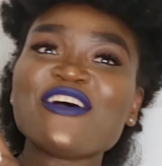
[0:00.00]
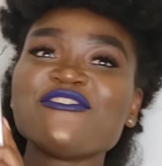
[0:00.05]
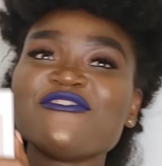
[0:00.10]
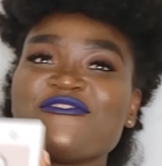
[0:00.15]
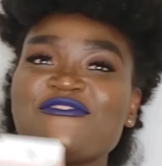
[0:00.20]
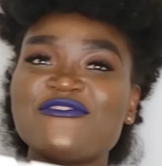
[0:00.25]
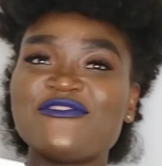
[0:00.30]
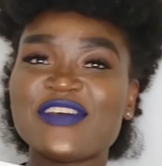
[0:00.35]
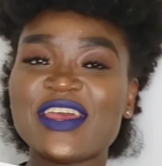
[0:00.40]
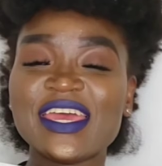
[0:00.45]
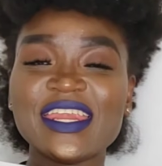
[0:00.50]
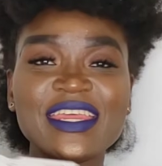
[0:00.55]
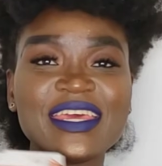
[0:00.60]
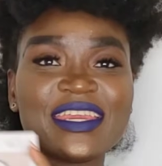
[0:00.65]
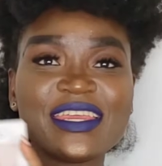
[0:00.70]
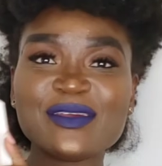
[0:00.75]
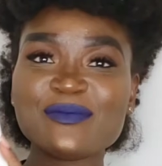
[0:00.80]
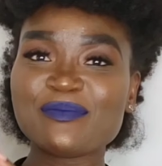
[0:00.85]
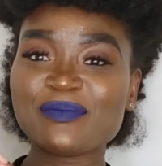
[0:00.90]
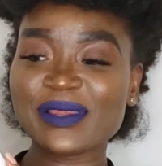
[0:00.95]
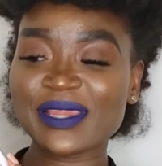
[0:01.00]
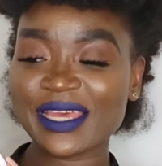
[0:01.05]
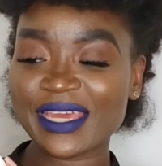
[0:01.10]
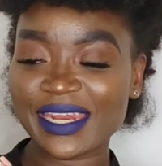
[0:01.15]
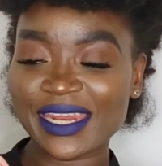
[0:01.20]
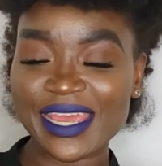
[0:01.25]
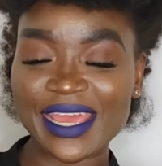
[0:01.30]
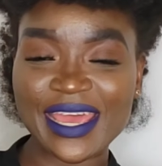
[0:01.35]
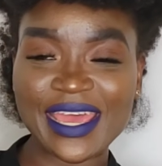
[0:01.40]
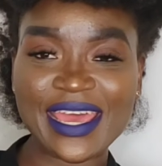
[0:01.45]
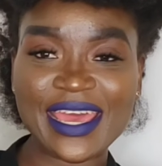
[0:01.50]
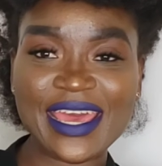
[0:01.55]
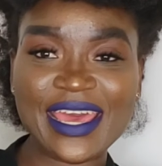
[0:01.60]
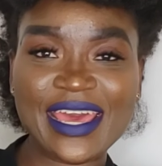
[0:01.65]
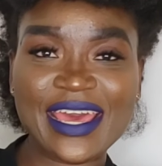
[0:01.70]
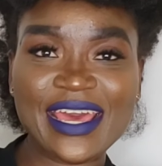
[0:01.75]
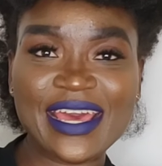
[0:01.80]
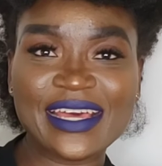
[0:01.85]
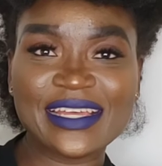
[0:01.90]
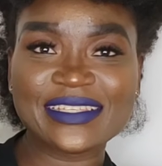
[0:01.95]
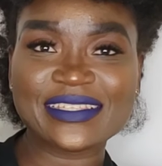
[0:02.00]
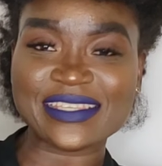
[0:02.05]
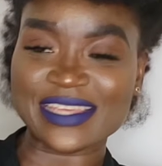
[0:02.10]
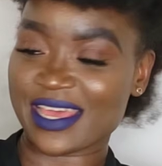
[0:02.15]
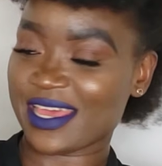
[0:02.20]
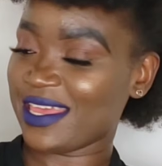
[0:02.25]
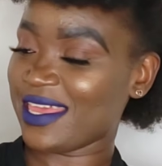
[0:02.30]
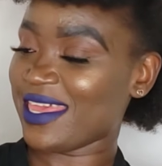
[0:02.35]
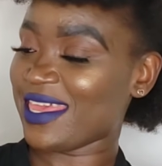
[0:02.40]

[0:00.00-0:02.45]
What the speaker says: Vanity Planet.